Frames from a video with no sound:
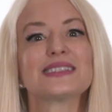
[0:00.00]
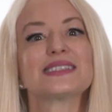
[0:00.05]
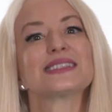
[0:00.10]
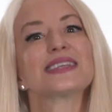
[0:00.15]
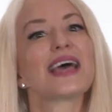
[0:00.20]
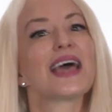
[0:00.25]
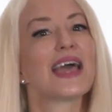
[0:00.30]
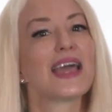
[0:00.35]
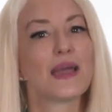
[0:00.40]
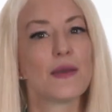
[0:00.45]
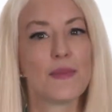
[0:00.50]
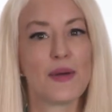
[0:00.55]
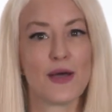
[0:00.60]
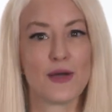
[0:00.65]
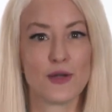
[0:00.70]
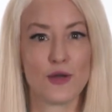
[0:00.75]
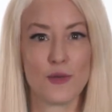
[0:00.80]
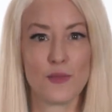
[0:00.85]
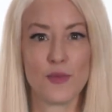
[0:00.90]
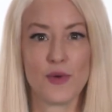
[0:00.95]
say
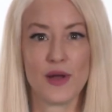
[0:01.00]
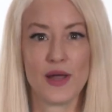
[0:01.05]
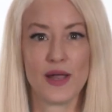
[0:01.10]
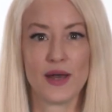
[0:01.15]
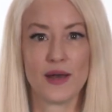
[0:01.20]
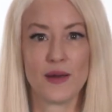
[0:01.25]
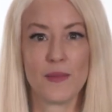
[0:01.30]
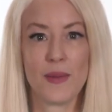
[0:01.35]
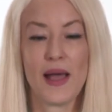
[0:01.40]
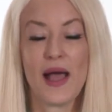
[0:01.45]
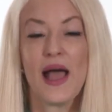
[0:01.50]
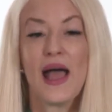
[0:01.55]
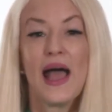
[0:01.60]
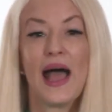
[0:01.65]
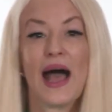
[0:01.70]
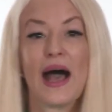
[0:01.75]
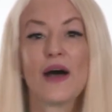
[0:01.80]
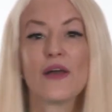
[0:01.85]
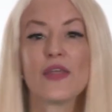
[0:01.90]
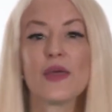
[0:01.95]
about your brand and about
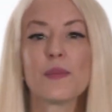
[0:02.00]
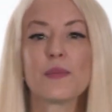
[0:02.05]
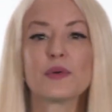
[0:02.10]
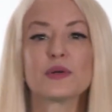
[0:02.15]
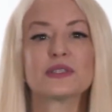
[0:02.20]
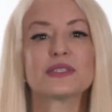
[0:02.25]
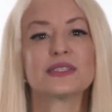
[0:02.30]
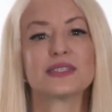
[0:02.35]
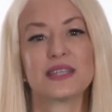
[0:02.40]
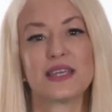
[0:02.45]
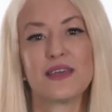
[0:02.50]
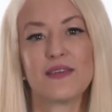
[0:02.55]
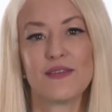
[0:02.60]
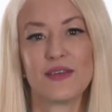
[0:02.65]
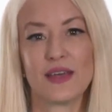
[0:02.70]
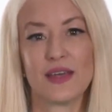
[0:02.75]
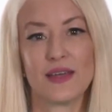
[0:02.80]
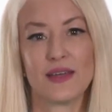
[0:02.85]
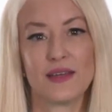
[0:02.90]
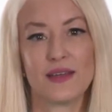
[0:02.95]
how they perceive
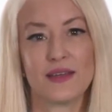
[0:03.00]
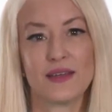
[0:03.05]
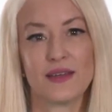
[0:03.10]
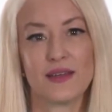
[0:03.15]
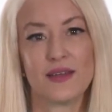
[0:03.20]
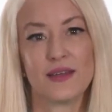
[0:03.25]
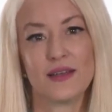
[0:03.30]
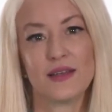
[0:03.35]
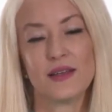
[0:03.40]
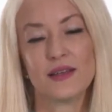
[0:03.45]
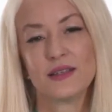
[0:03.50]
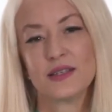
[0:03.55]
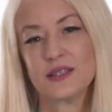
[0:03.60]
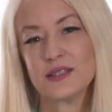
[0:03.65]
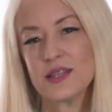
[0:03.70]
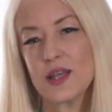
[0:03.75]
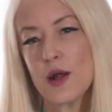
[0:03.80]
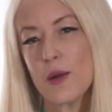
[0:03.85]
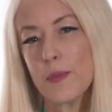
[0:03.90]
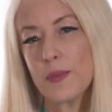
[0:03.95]
it.
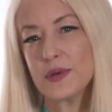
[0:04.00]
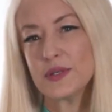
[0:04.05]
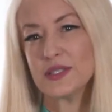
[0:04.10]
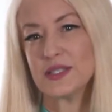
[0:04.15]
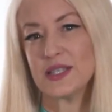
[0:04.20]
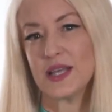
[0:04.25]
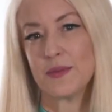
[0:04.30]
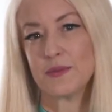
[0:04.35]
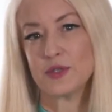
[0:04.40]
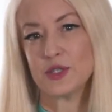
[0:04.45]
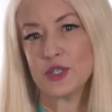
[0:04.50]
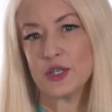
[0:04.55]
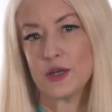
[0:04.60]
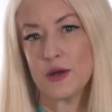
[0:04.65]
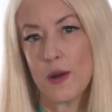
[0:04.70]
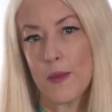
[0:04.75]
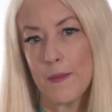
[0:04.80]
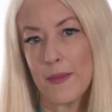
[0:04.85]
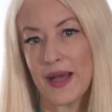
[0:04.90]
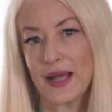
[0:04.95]
Does their
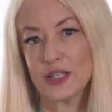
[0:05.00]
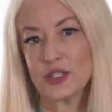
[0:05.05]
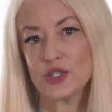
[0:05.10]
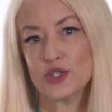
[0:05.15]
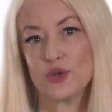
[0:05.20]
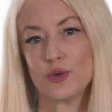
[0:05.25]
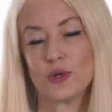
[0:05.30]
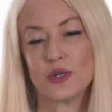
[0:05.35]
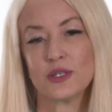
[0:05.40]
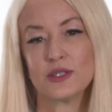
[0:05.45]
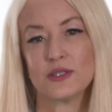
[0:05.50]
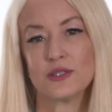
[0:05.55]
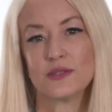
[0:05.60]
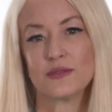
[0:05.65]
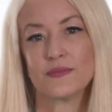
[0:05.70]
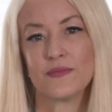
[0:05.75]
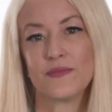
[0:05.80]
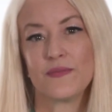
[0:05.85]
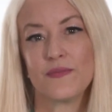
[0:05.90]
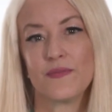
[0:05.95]
perception match yours?
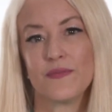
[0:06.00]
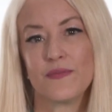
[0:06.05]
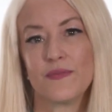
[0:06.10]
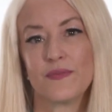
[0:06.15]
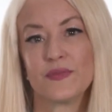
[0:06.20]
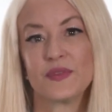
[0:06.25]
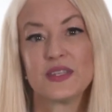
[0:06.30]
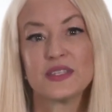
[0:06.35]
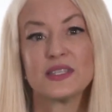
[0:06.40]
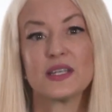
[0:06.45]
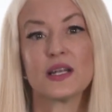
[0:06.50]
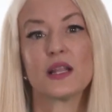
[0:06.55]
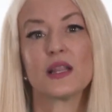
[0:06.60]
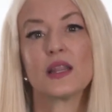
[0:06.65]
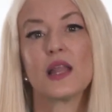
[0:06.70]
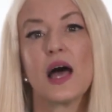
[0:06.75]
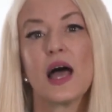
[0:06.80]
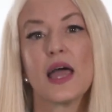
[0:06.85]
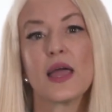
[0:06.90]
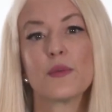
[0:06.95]
Does it
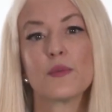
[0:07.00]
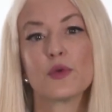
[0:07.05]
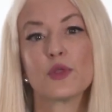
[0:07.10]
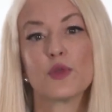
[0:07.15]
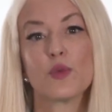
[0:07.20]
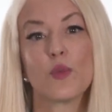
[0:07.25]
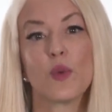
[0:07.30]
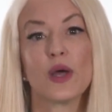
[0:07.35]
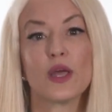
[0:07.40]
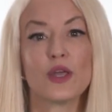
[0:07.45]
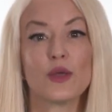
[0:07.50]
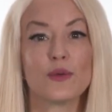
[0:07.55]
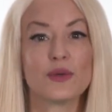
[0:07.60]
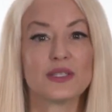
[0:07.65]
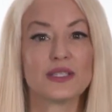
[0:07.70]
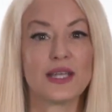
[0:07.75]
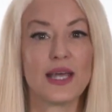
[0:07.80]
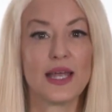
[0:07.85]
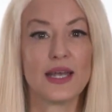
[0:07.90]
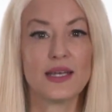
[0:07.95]
align with what you
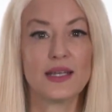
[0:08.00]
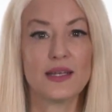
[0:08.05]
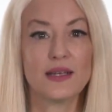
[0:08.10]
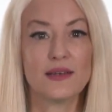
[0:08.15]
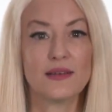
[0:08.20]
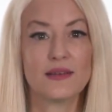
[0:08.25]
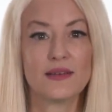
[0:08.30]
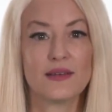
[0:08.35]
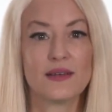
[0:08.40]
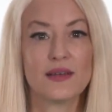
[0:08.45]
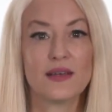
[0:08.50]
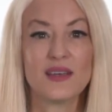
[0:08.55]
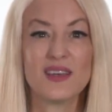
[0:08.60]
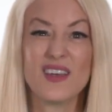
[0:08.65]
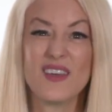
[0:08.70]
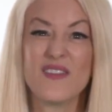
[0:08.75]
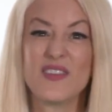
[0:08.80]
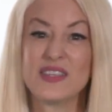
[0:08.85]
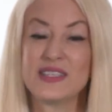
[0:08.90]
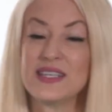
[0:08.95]
intended?
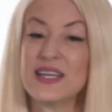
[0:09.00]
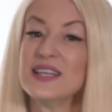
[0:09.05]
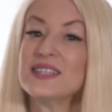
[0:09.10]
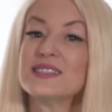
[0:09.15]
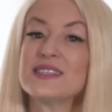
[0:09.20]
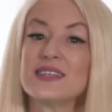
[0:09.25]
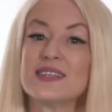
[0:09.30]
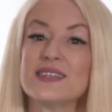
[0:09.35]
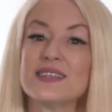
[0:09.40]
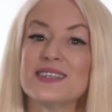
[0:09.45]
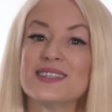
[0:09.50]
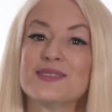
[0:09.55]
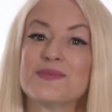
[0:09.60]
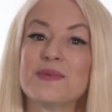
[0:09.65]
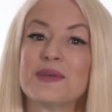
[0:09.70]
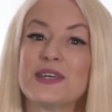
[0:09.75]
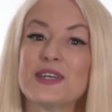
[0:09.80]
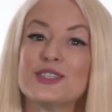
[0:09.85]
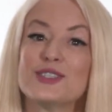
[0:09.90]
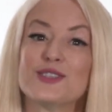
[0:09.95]
If it doesn't, it's
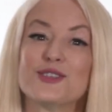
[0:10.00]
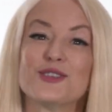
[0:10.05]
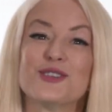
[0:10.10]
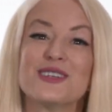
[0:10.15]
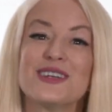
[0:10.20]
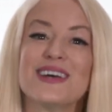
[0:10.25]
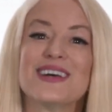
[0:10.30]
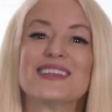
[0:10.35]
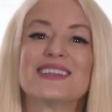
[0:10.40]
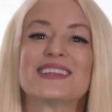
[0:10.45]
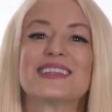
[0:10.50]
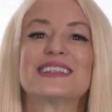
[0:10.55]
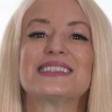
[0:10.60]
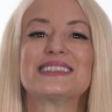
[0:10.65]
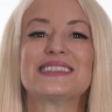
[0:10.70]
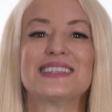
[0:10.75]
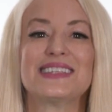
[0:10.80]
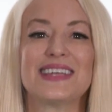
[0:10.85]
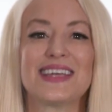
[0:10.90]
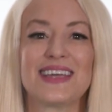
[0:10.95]
because you're not
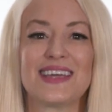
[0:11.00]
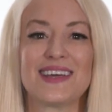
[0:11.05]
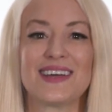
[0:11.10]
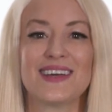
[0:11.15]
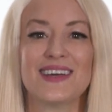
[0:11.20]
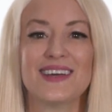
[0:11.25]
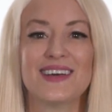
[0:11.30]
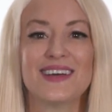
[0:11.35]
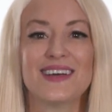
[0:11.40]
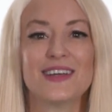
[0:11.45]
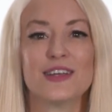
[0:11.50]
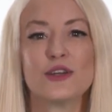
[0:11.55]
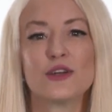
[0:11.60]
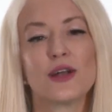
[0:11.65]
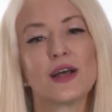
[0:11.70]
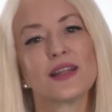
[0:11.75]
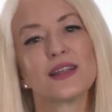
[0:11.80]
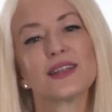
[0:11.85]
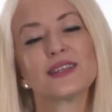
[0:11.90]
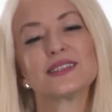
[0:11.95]
listening. You're
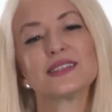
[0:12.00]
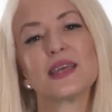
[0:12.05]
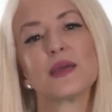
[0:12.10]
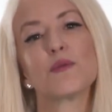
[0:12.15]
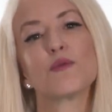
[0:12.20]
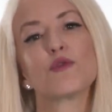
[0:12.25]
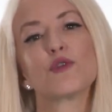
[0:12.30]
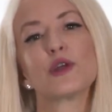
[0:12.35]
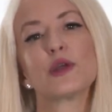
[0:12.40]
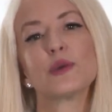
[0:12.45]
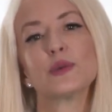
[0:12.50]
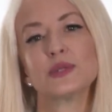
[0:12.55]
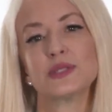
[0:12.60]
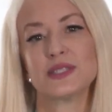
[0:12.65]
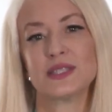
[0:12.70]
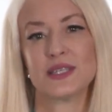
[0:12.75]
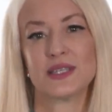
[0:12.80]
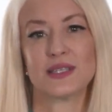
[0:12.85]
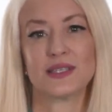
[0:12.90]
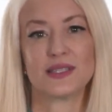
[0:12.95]
not on the same
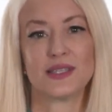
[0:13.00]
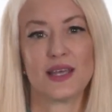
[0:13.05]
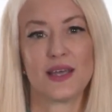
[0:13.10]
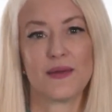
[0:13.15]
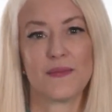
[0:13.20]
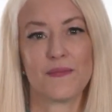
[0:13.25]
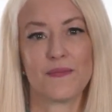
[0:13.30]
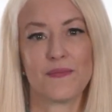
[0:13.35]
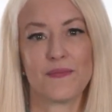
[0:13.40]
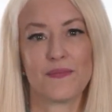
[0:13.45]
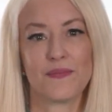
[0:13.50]
frequency as them.